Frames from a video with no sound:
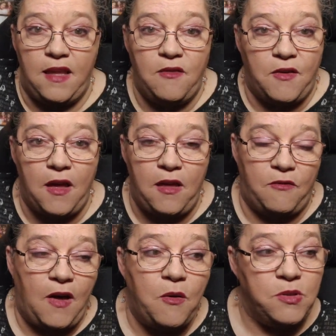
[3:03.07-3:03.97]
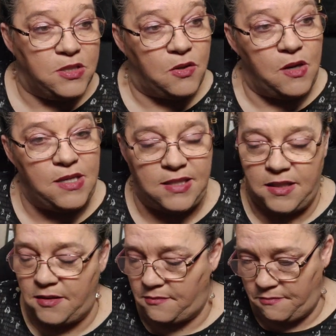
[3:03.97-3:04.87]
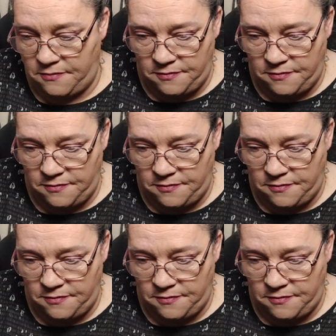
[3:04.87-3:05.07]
if I was going to